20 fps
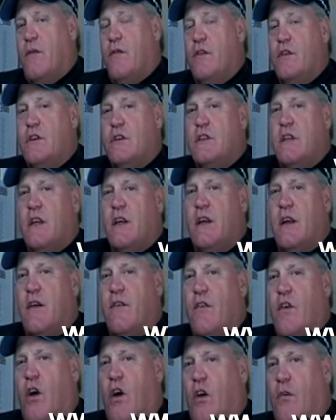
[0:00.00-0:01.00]
If you just hit
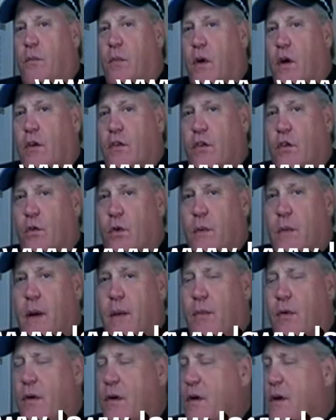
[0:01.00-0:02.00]
enough golf balls, you'll
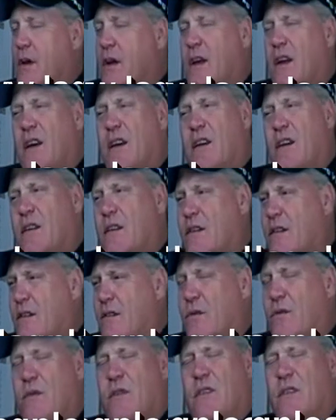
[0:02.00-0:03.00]
remember.
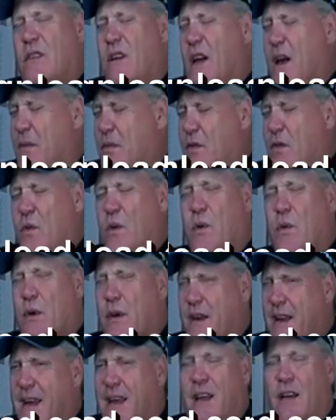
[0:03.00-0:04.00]
Absolutely
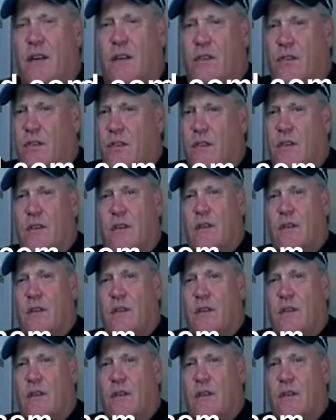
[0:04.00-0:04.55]
ridiculous.